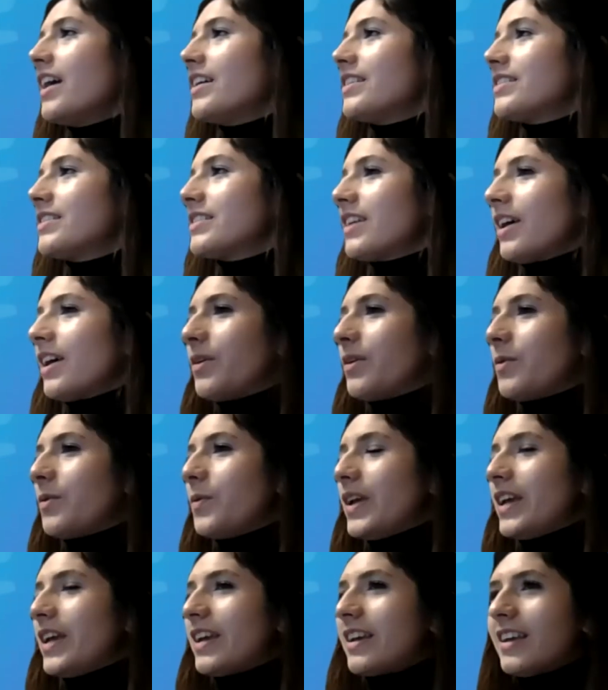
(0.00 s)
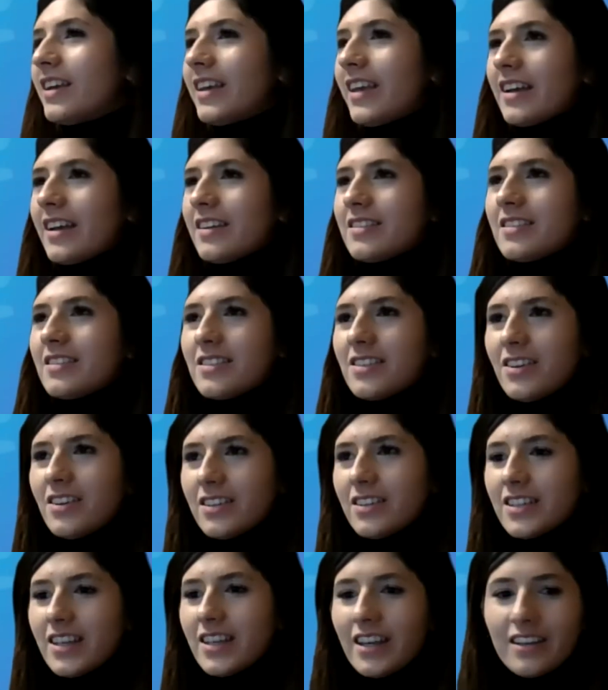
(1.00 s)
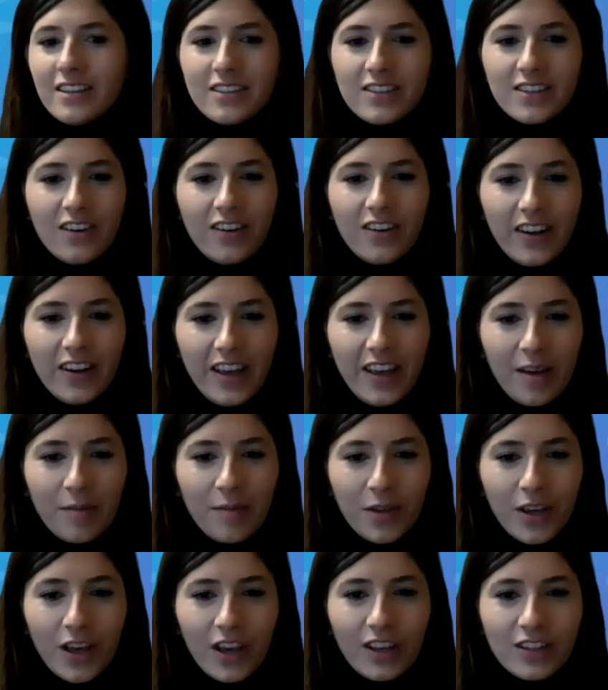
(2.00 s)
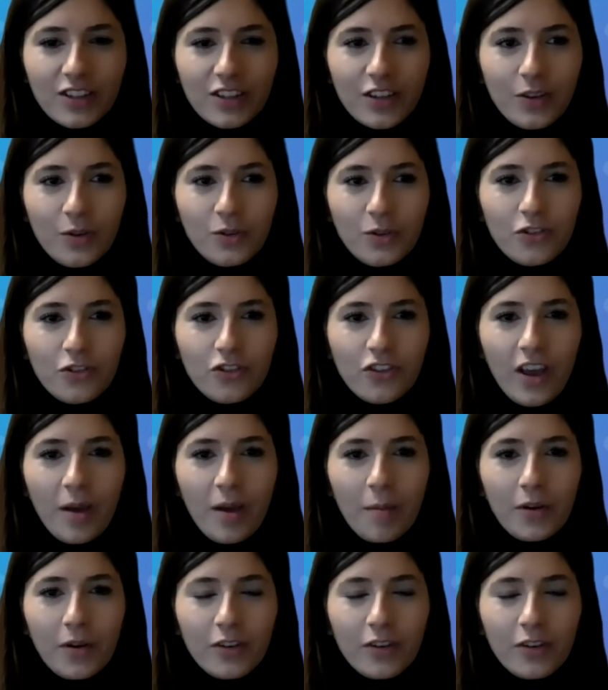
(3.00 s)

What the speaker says: So we can get started. I am going to share my